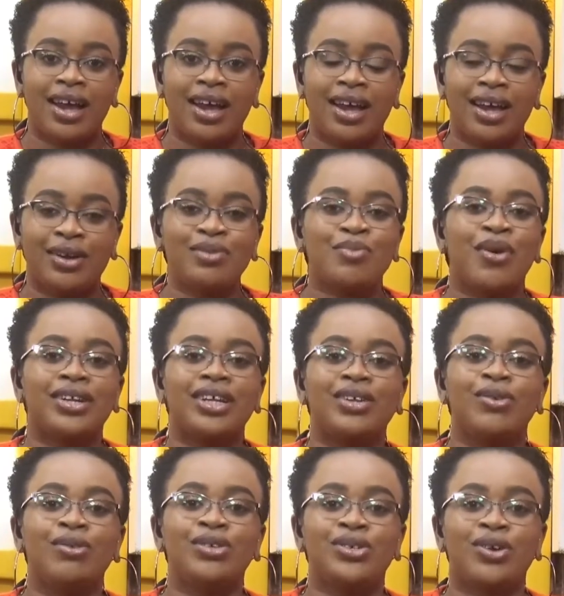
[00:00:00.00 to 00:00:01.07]
Good morning,
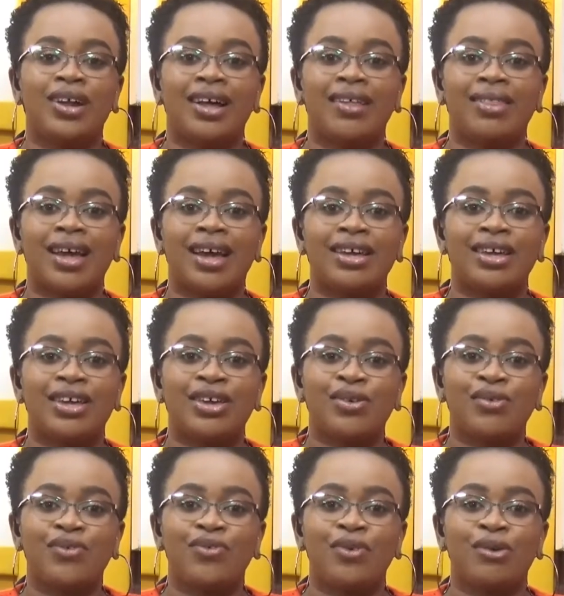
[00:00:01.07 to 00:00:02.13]
Olushola. Thank
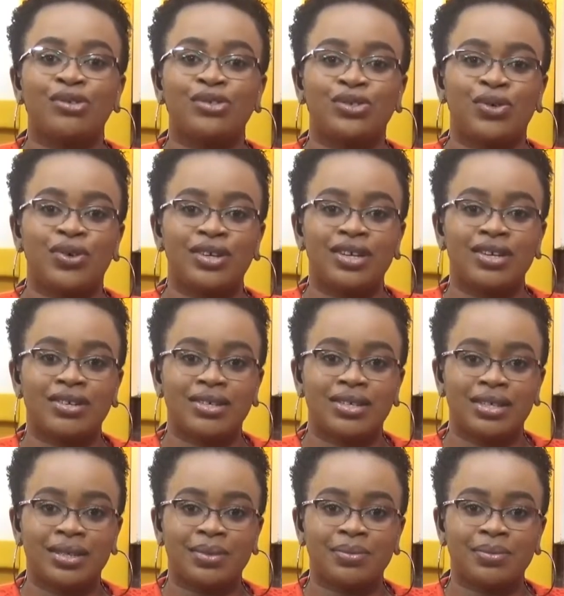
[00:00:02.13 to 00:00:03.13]
you for joining us.